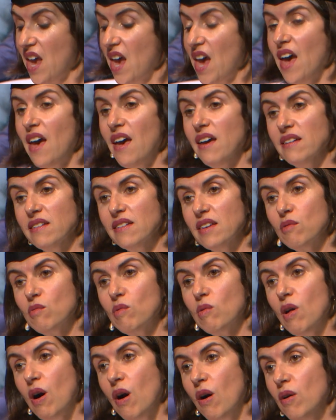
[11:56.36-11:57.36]
And it
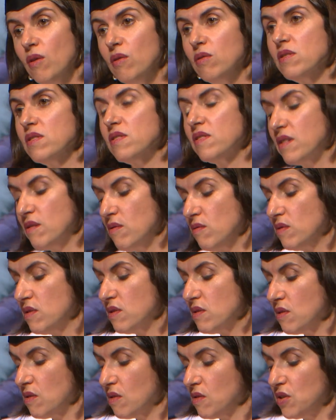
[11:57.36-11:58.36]
will hone the skills
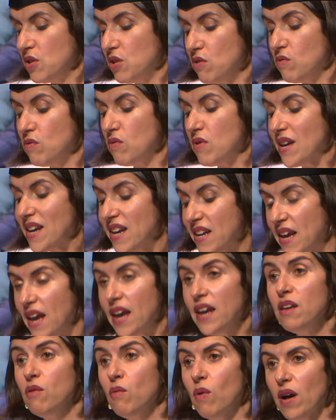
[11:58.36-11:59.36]
and knowledge you will need
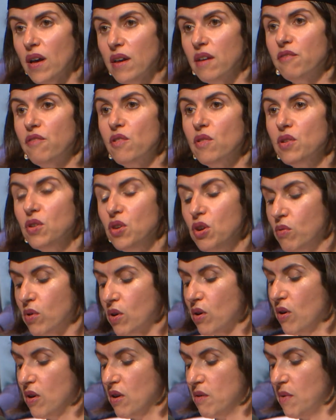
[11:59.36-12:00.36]
anyway for the new
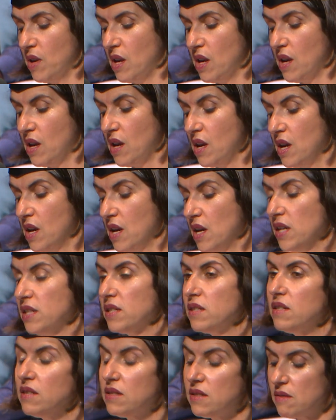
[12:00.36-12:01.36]
economy:
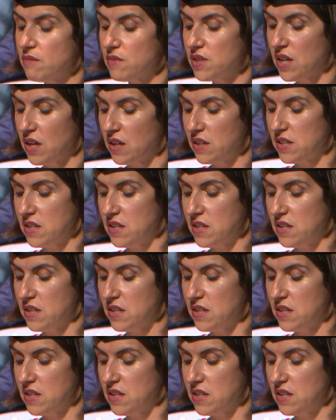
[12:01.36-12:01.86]
system change